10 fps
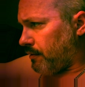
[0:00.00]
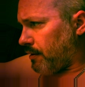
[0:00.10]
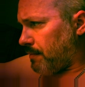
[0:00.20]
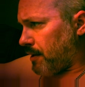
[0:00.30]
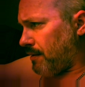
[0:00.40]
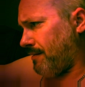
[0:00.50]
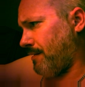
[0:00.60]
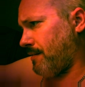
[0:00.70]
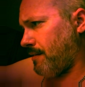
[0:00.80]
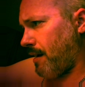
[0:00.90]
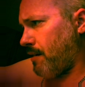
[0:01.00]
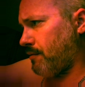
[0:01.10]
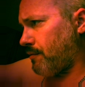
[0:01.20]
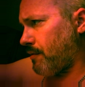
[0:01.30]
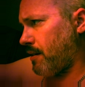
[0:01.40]
I mean, that
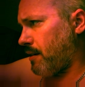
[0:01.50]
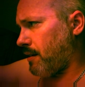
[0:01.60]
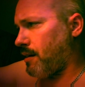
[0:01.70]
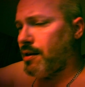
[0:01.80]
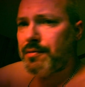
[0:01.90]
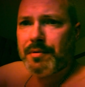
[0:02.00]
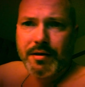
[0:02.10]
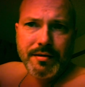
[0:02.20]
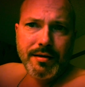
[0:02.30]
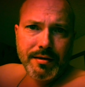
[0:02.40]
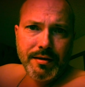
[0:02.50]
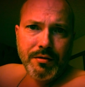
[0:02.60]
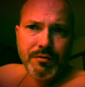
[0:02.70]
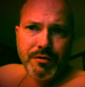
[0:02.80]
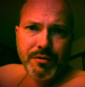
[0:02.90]
sounds right, I guess, because like the
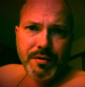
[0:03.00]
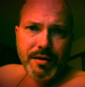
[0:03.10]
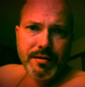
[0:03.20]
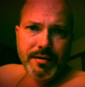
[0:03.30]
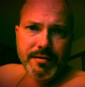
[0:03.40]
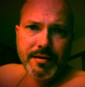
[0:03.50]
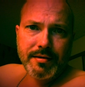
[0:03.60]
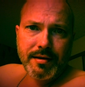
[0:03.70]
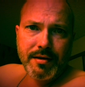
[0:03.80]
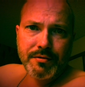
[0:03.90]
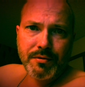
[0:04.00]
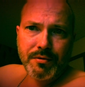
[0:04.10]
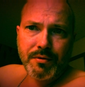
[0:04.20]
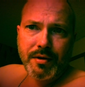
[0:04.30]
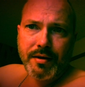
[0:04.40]
older you get, the less testosterone
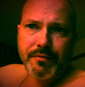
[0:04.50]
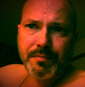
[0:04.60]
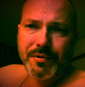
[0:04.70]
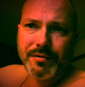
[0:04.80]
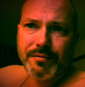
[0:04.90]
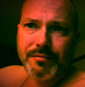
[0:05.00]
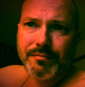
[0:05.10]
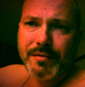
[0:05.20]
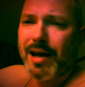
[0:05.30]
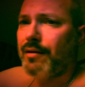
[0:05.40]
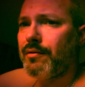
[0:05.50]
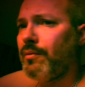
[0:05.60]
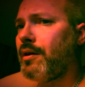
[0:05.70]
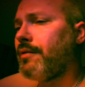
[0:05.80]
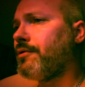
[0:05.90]
you have. But I don't know,
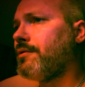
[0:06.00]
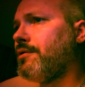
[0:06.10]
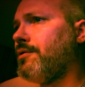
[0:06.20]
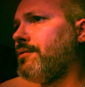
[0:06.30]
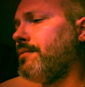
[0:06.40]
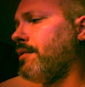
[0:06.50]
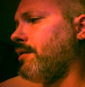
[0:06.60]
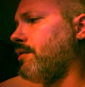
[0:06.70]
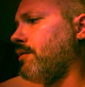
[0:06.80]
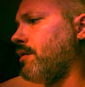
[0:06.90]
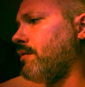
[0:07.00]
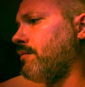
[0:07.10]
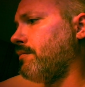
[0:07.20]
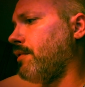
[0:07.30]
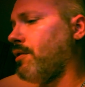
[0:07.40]
whatever, dude. And you get
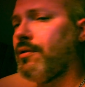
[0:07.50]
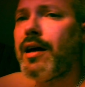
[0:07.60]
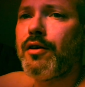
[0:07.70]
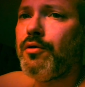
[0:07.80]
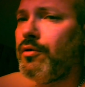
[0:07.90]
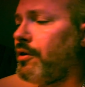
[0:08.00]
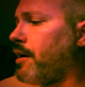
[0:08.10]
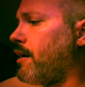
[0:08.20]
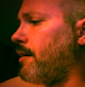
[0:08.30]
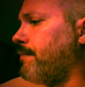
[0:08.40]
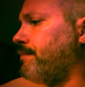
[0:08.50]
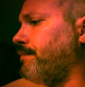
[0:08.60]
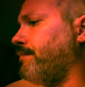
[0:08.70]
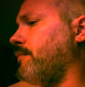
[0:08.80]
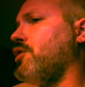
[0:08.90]
a lot cooler head
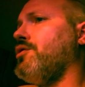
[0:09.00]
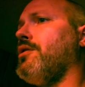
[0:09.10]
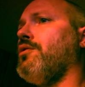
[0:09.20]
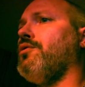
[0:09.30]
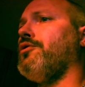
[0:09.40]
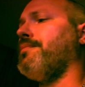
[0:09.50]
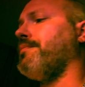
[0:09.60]
as you get older.